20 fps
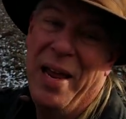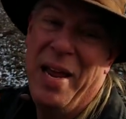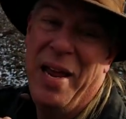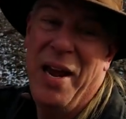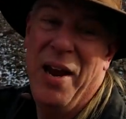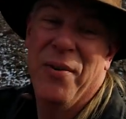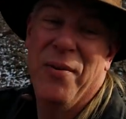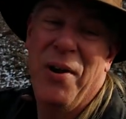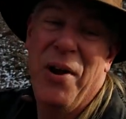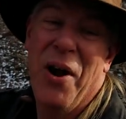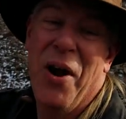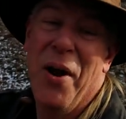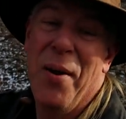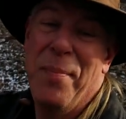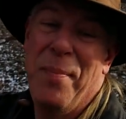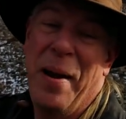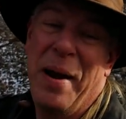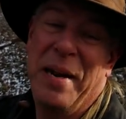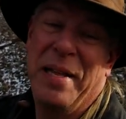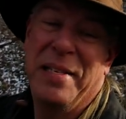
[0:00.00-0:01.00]
Here we are at
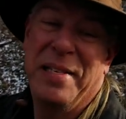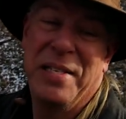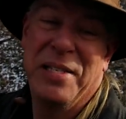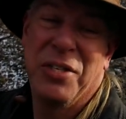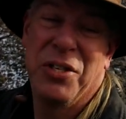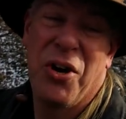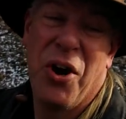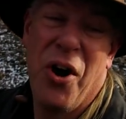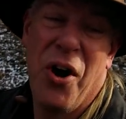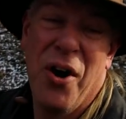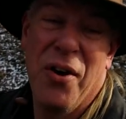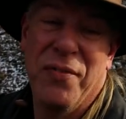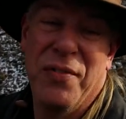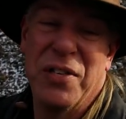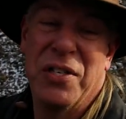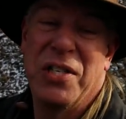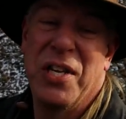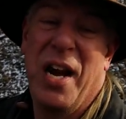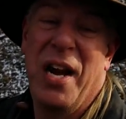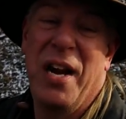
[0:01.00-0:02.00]
Bennington's Curve, the
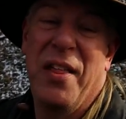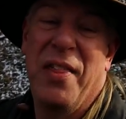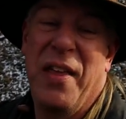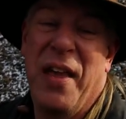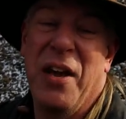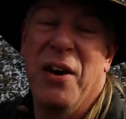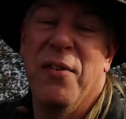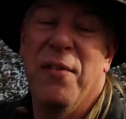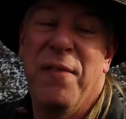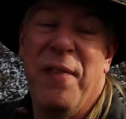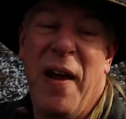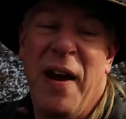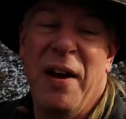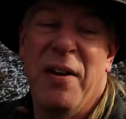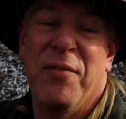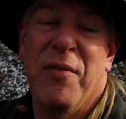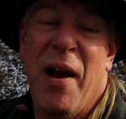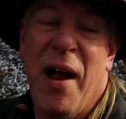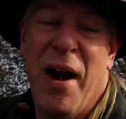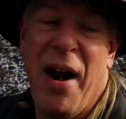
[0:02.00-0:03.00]
site of the ill-fated
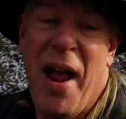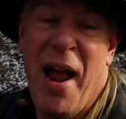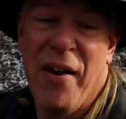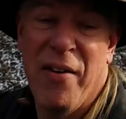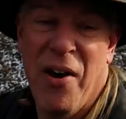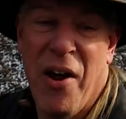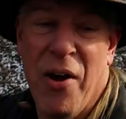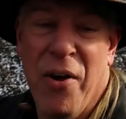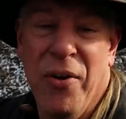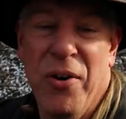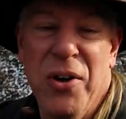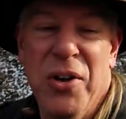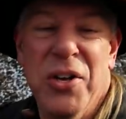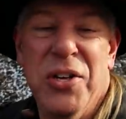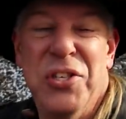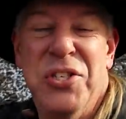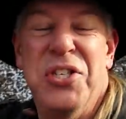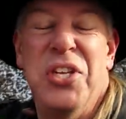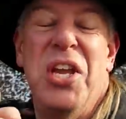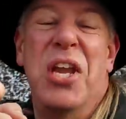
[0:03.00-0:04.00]
Red Arrow.
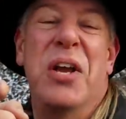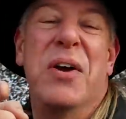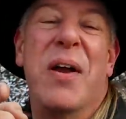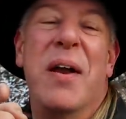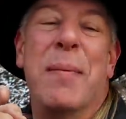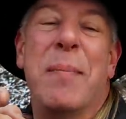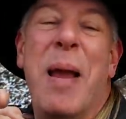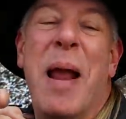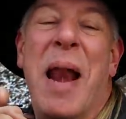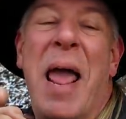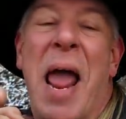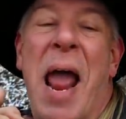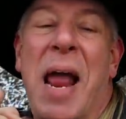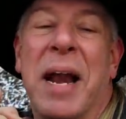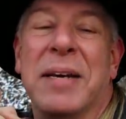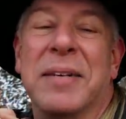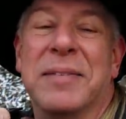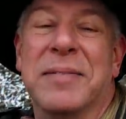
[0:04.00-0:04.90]
See you in a minute.